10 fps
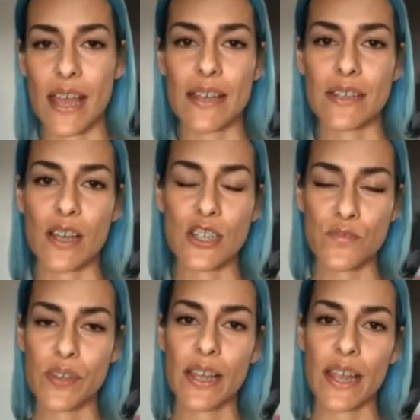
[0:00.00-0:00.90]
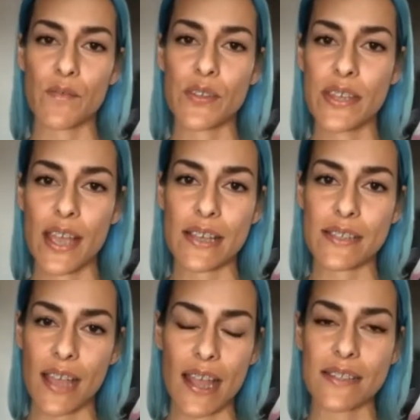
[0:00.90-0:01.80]
And I just feel like everything
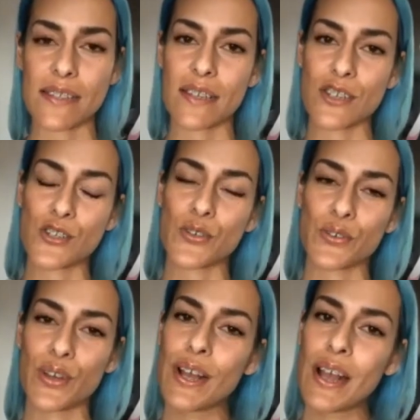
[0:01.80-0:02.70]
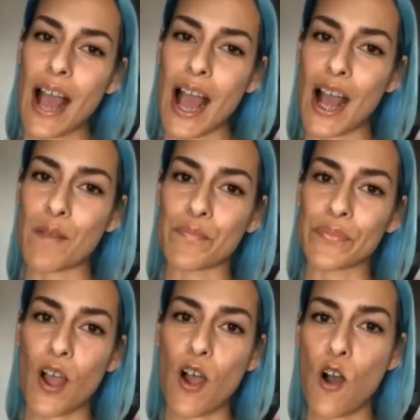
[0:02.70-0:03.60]
cascades into
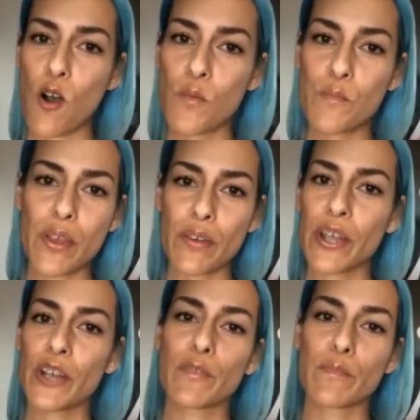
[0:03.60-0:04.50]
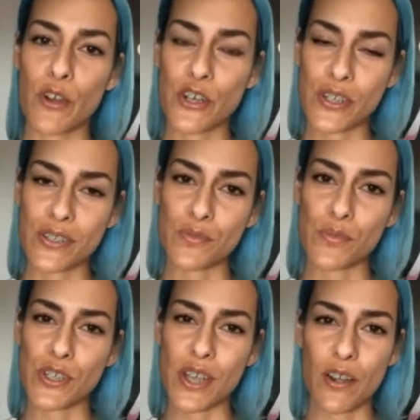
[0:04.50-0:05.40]
a whole myriad of emotions
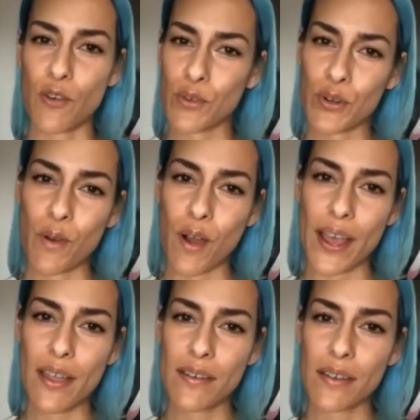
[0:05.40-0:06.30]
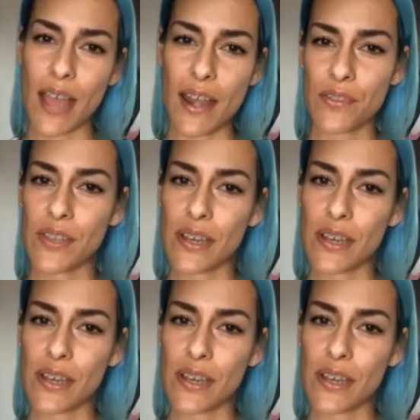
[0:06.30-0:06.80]
which are not required. And at the end